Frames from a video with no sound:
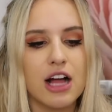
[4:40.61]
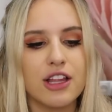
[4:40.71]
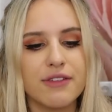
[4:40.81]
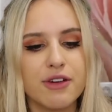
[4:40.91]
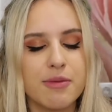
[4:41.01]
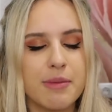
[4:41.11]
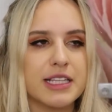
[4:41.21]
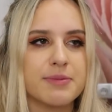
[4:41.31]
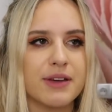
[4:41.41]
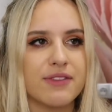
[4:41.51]
A lot of it
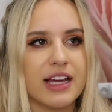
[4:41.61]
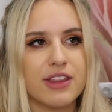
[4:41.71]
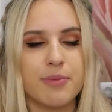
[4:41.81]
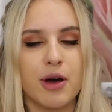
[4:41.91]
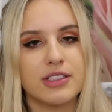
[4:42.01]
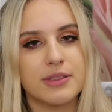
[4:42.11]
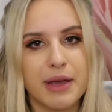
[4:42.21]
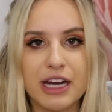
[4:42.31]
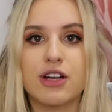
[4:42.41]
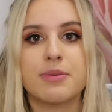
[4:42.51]
reminds me of like the Bald and
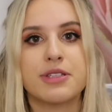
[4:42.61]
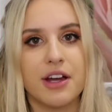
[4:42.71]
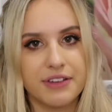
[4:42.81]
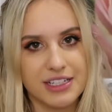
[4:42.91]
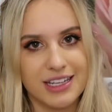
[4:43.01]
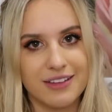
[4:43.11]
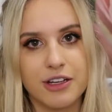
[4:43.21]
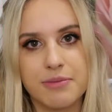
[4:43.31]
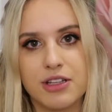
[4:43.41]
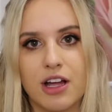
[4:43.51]
Bankrupt stuff because he
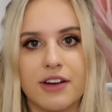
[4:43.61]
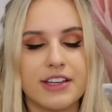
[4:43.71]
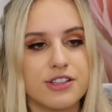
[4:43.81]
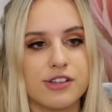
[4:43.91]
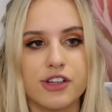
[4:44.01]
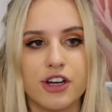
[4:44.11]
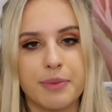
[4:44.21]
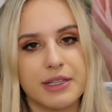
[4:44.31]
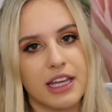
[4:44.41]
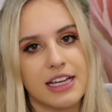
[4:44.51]
films a lot of Eastern Europe
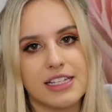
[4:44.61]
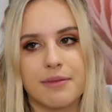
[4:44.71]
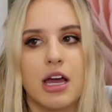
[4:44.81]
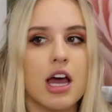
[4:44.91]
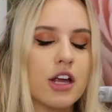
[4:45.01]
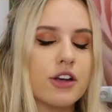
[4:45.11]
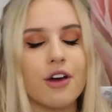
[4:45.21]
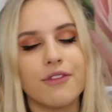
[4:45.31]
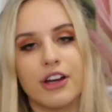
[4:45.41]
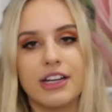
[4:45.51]
and like some
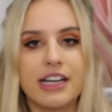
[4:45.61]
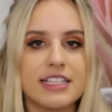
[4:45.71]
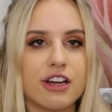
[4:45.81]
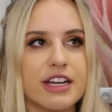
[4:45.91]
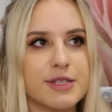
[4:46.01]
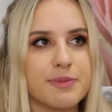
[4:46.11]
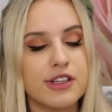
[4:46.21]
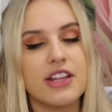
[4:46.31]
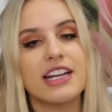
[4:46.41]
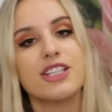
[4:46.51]
not very nice areas.
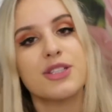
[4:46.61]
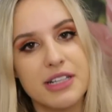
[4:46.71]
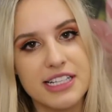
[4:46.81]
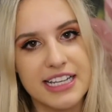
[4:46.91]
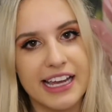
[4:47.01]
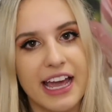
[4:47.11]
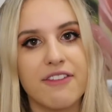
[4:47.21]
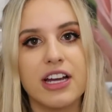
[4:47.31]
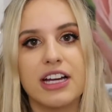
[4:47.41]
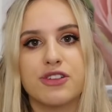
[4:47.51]
That I just wanted to say,
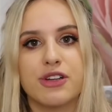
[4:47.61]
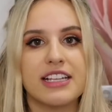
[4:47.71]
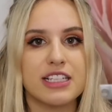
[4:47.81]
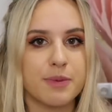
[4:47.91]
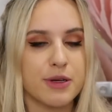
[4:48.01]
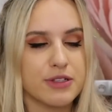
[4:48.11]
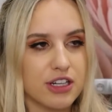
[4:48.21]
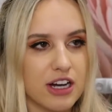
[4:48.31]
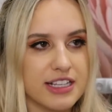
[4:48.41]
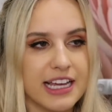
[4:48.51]
every country has its pros and
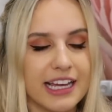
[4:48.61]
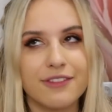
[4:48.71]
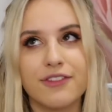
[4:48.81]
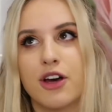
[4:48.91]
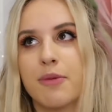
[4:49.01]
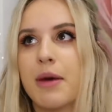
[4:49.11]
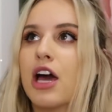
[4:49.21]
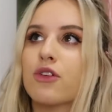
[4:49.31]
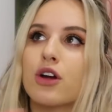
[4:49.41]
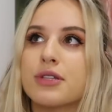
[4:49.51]
cons. I can film
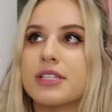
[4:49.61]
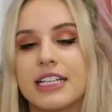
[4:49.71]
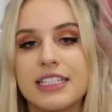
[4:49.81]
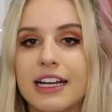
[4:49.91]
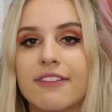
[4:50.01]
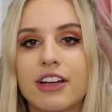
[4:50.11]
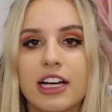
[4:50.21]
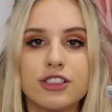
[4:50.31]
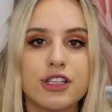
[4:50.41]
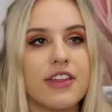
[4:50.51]
gross things in every
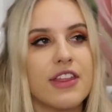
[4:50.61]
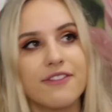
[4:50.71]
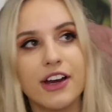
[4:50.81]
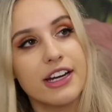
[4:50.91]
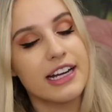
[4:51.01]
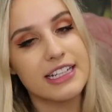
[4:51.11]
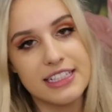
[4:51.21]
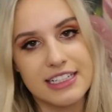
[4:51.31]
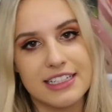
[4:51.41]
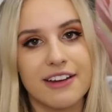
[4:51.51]
country and then very nice
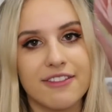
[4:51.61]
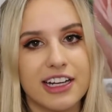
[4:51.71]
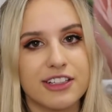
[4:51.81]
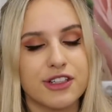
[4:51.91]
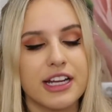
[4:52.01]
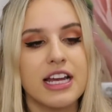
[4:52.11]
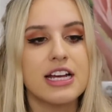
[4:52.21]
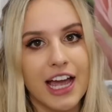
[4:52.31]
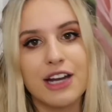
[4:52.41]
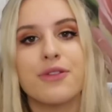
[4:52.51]
things in every country.
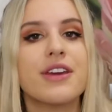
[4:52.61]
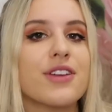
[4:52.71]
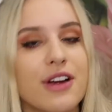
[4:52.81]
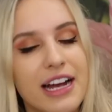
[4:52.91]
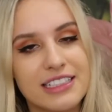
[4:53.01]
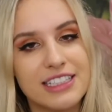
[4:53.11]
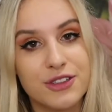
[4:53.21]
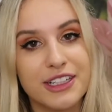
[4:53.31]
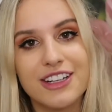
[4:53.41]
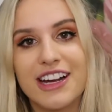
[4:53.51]
I don't think the grass is
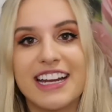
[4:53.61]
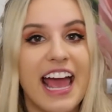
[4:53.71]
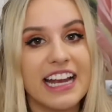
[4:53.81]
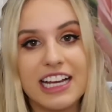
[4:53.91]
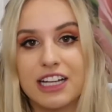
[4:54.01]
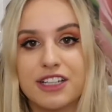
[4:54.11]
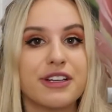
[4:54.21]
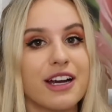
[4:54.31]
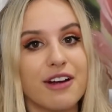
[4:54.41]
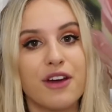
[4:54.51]
greener in any
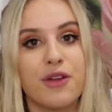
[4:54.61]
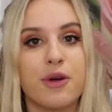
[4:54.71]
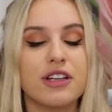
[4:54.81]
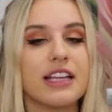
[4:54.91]
country around the world.